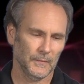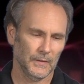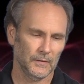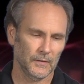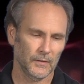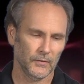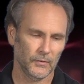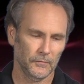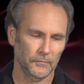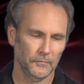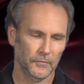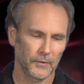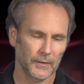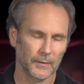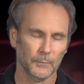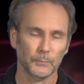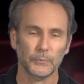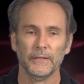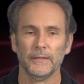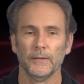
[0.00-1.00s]
It doesn't fit
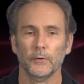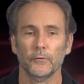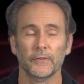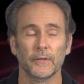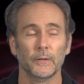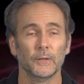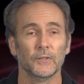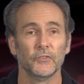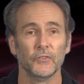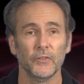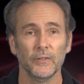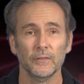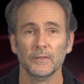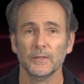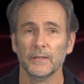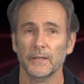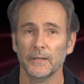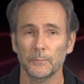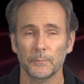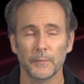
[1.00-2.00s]
completely over there and seal
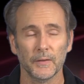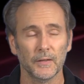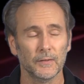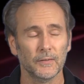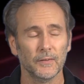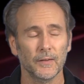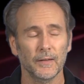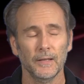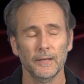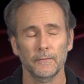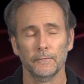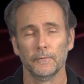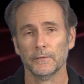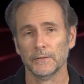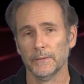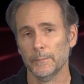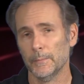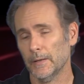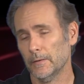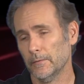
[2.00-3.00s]
it in, but it's
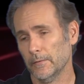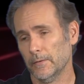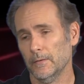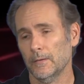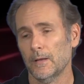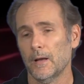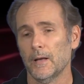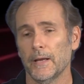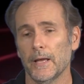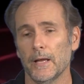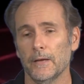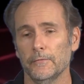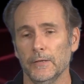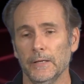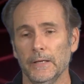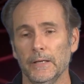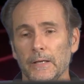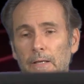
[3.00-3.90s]
infinitely better than not having